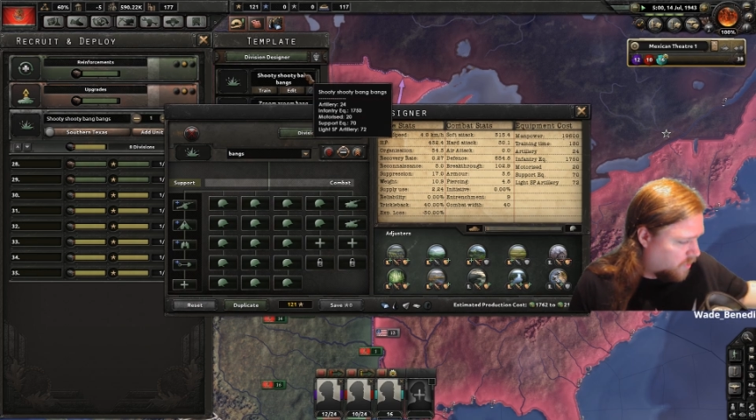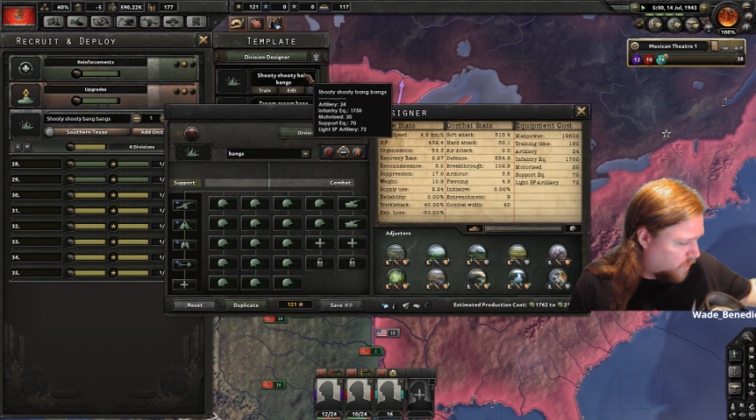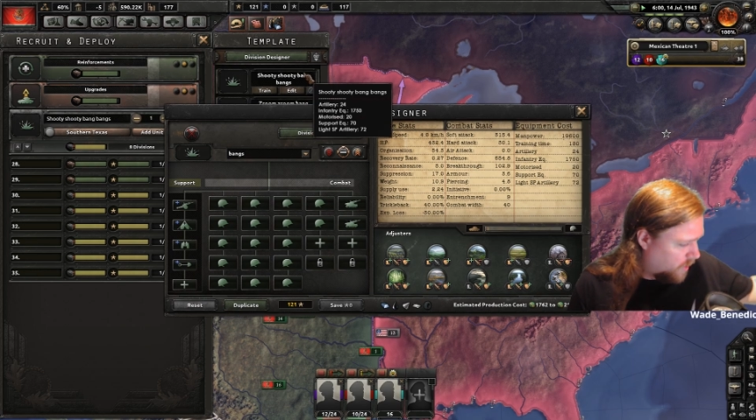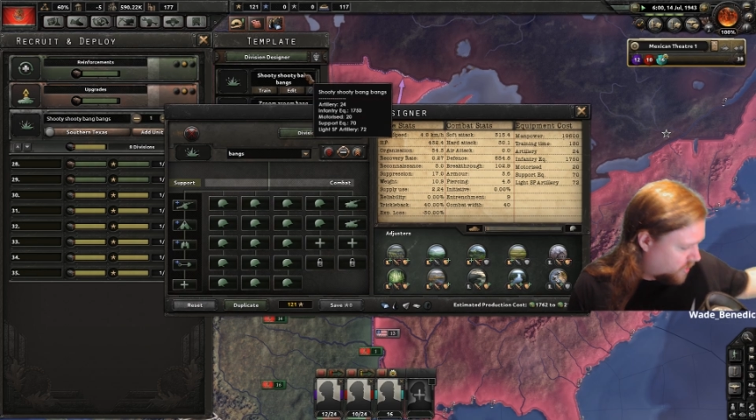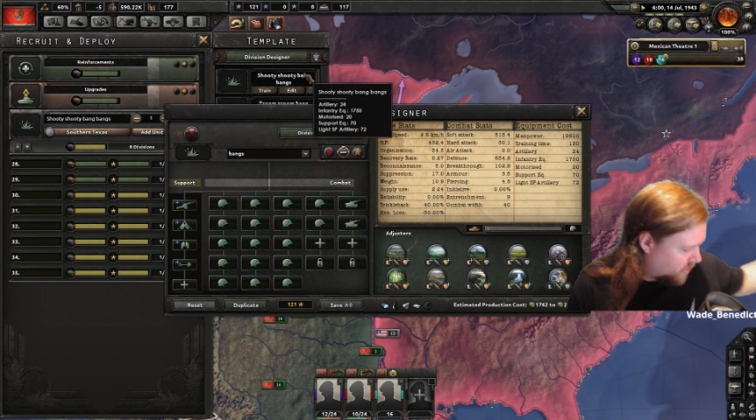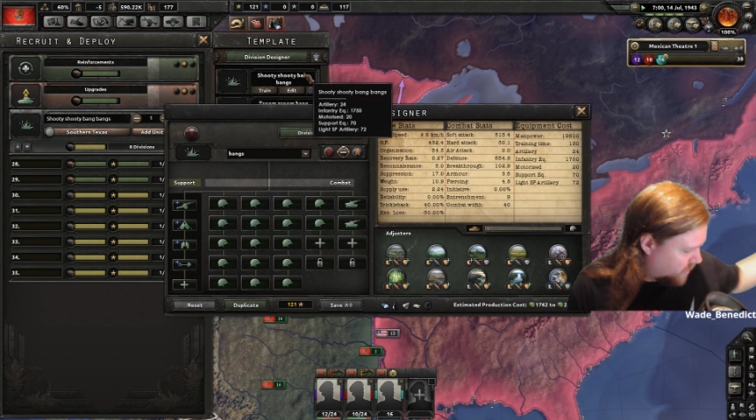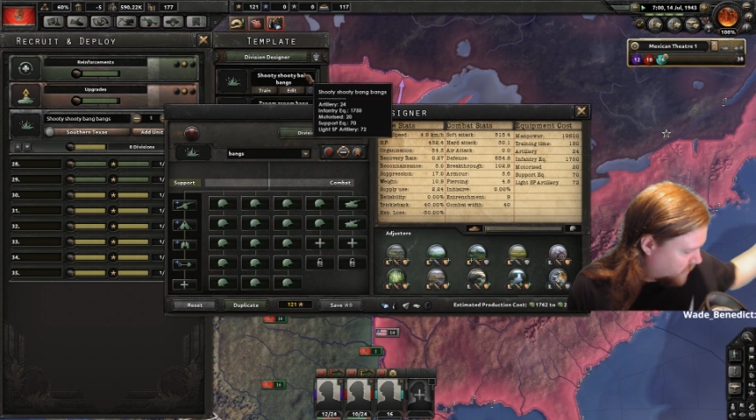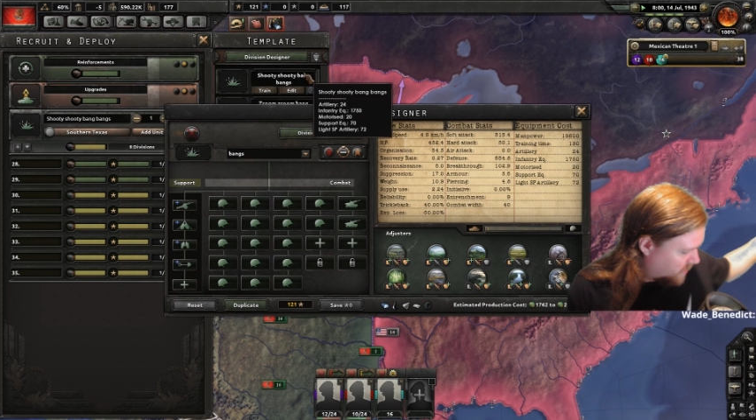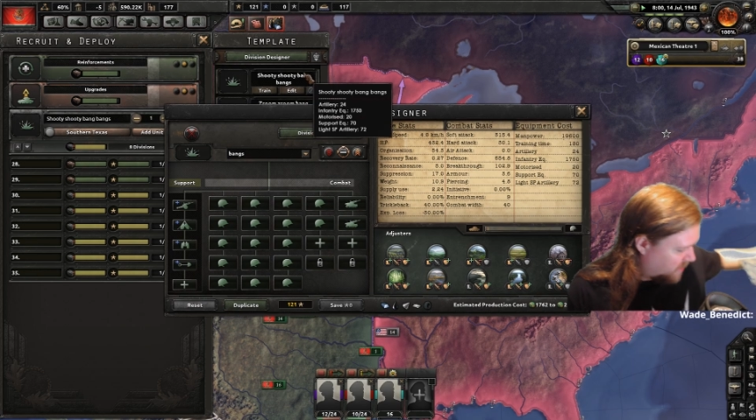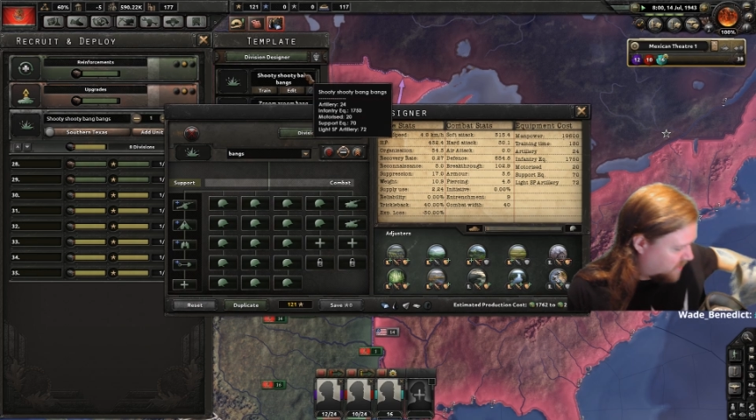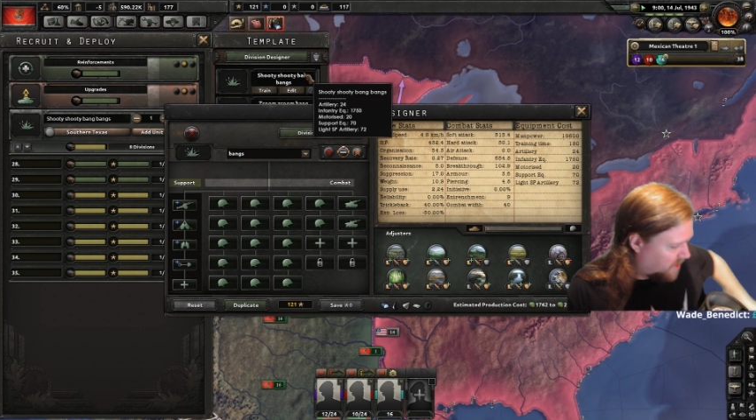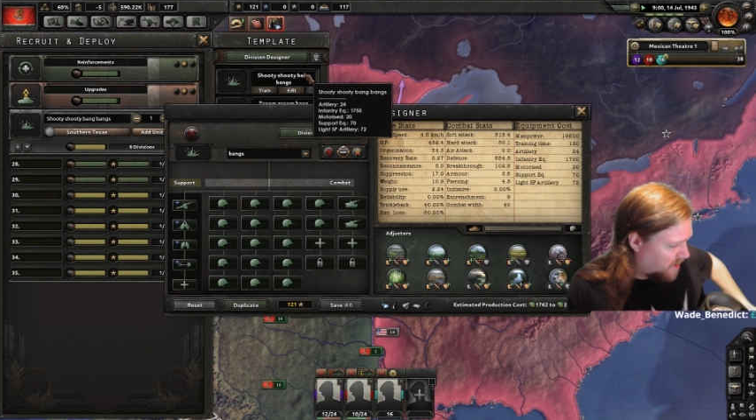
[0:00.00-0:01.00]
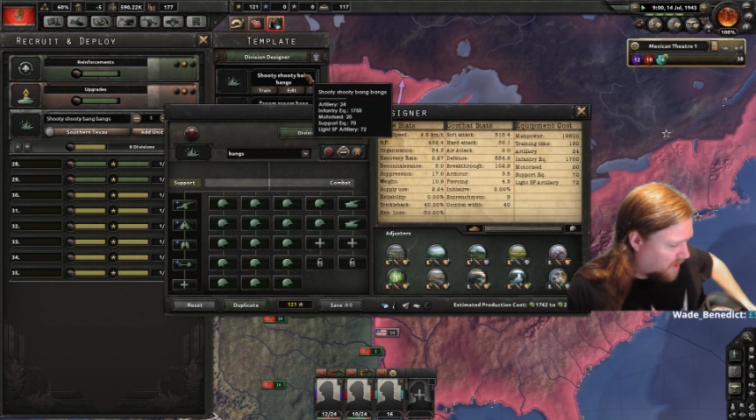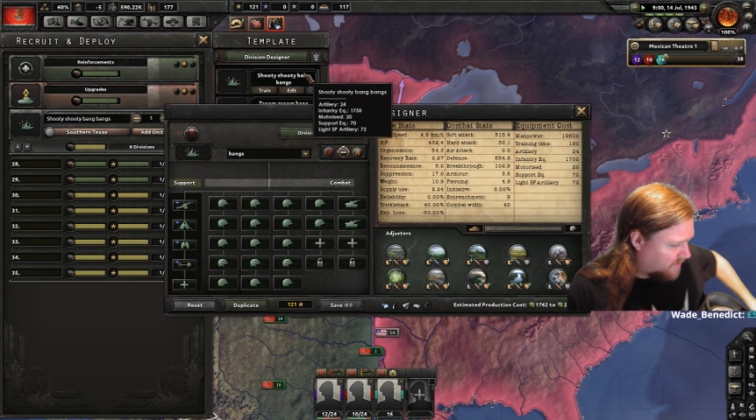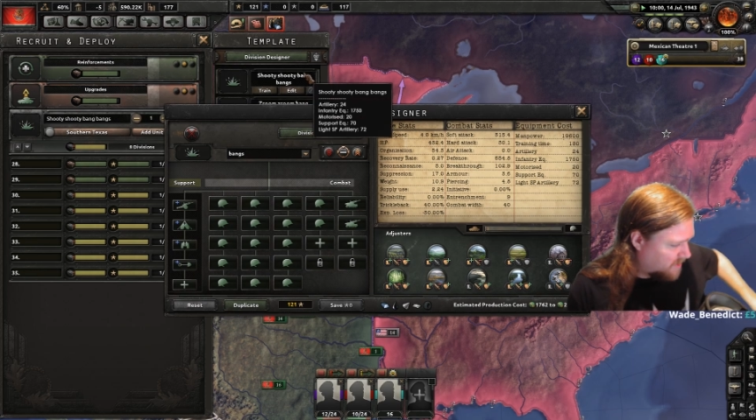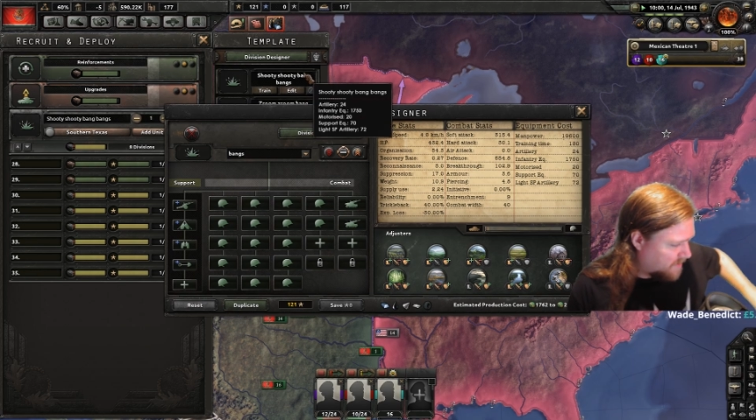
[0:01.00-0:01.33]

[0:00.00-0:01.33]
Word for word: which the C S A inevitably